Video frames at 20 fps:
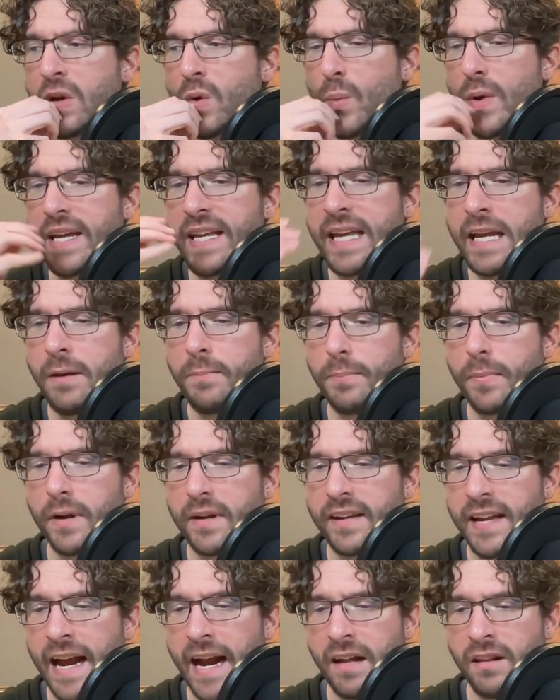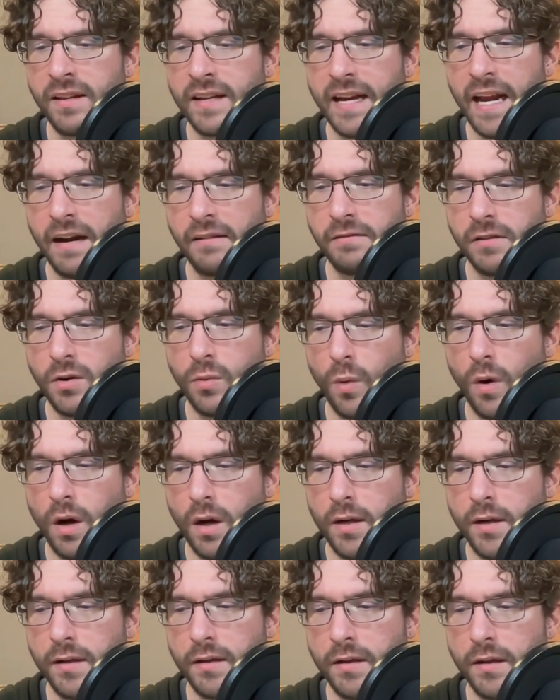We keep telling
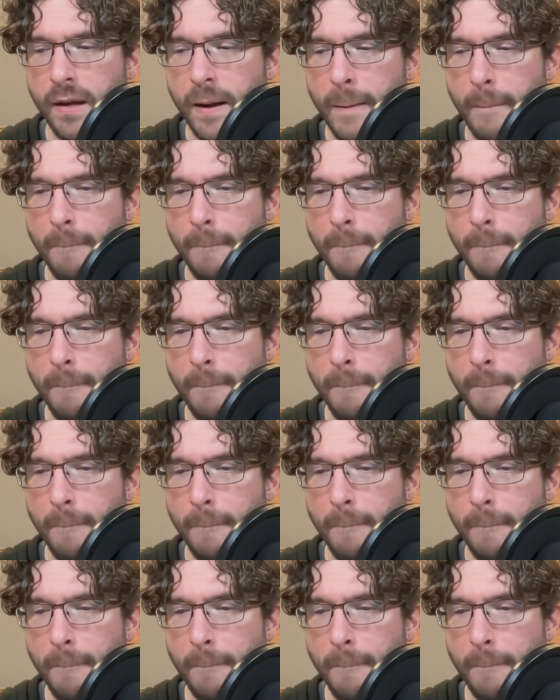everyone